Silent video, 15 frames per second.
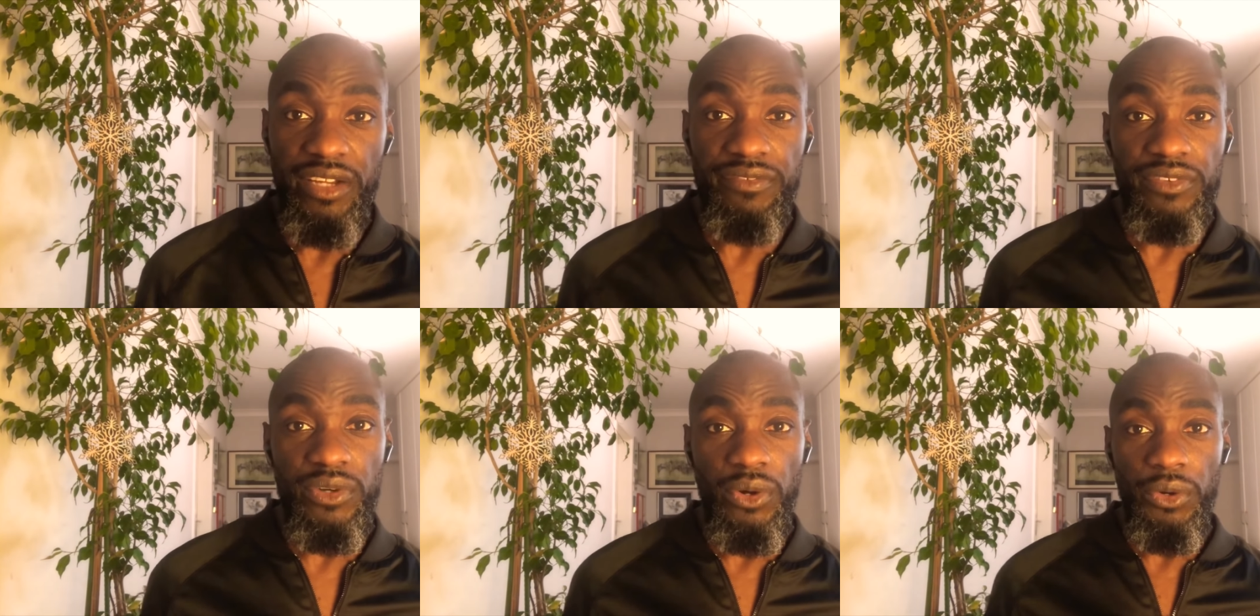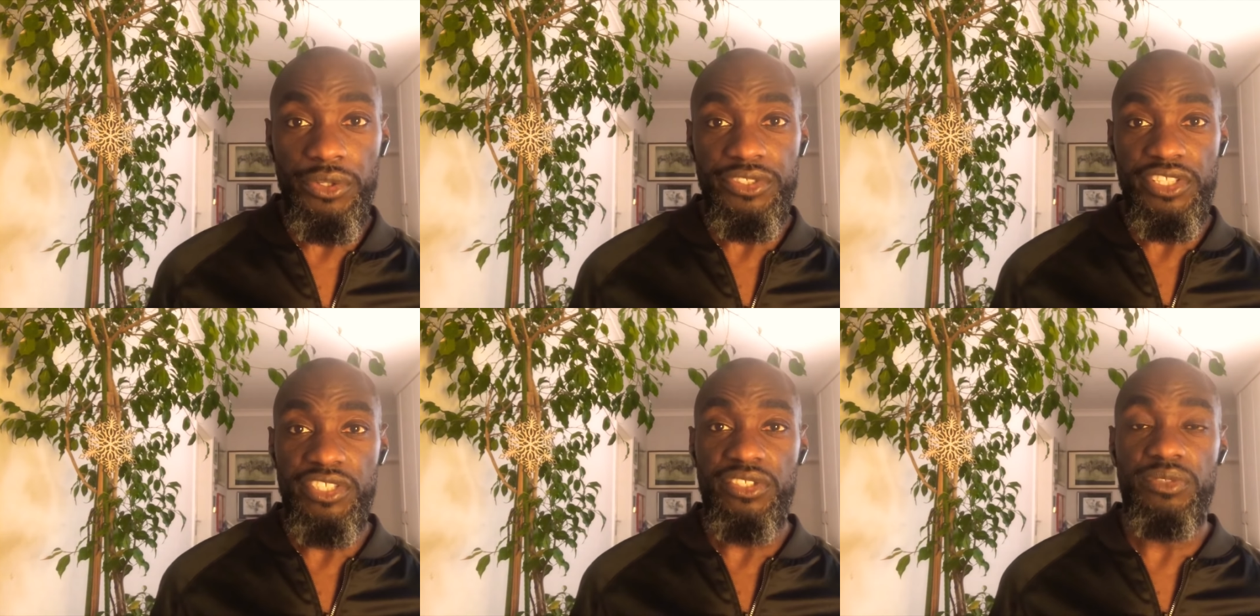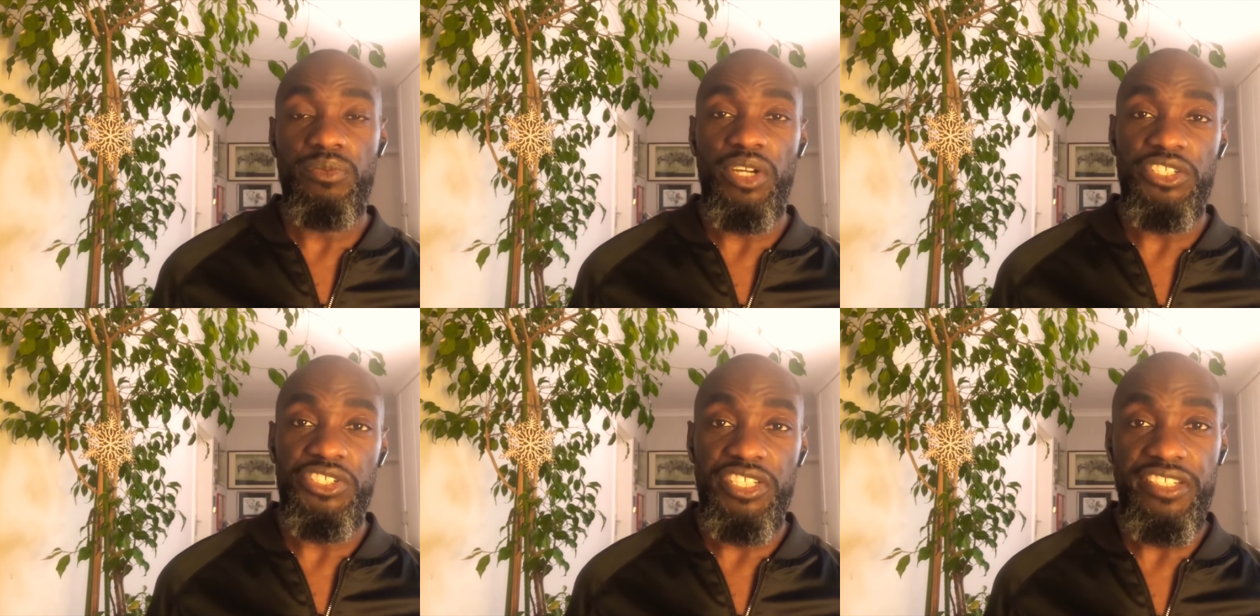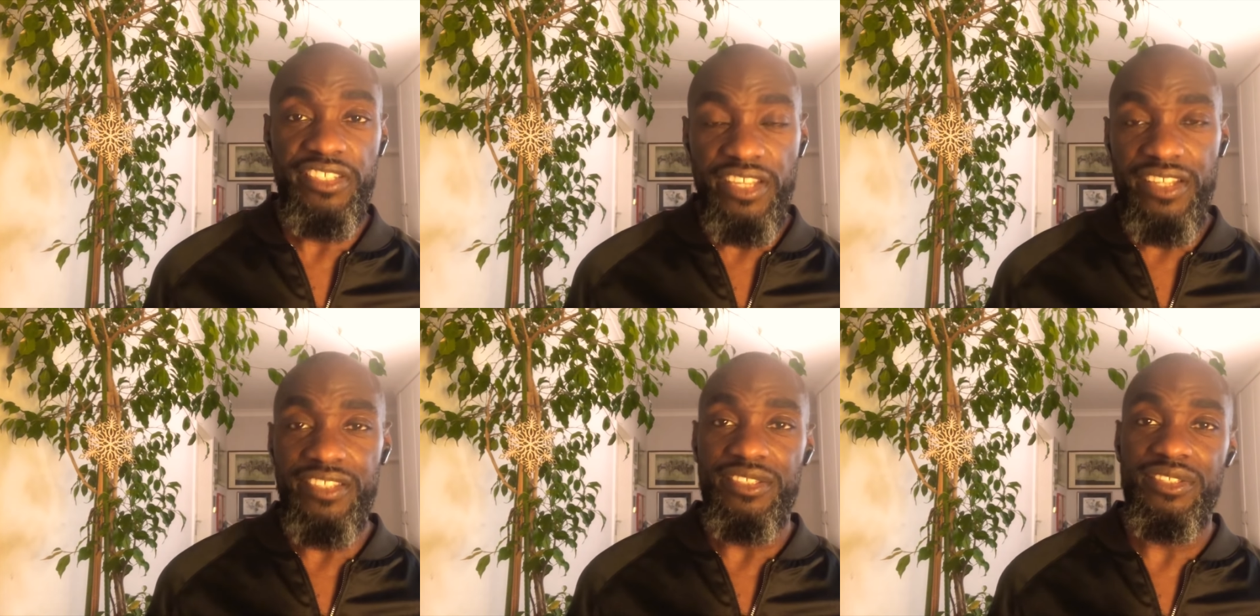Of course, this is what she
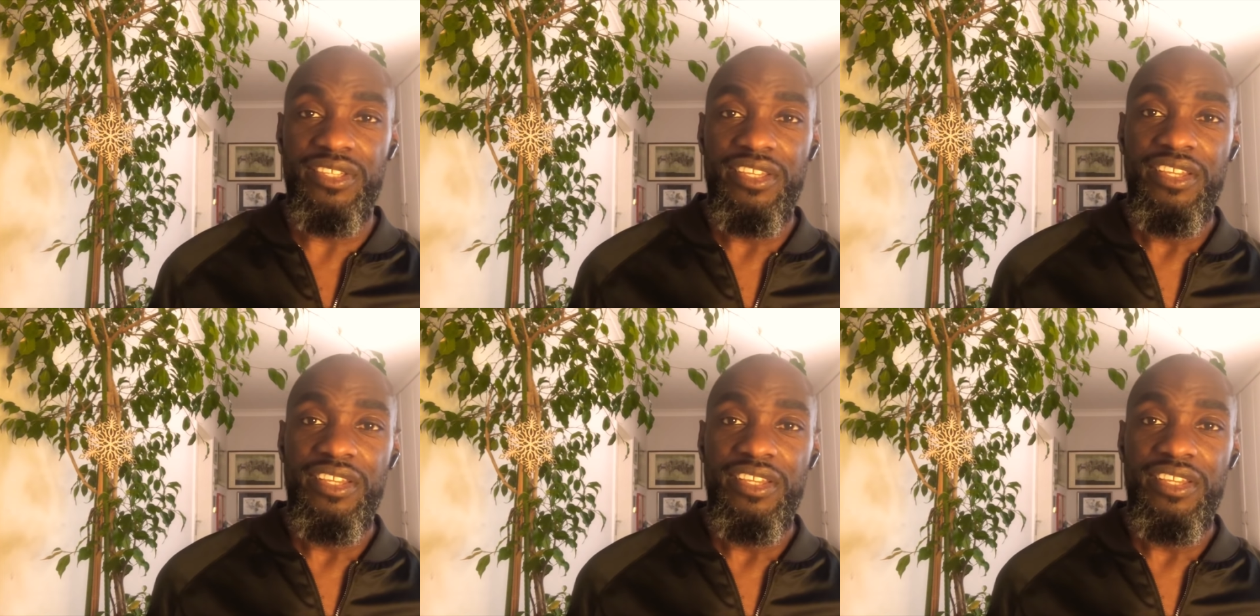does,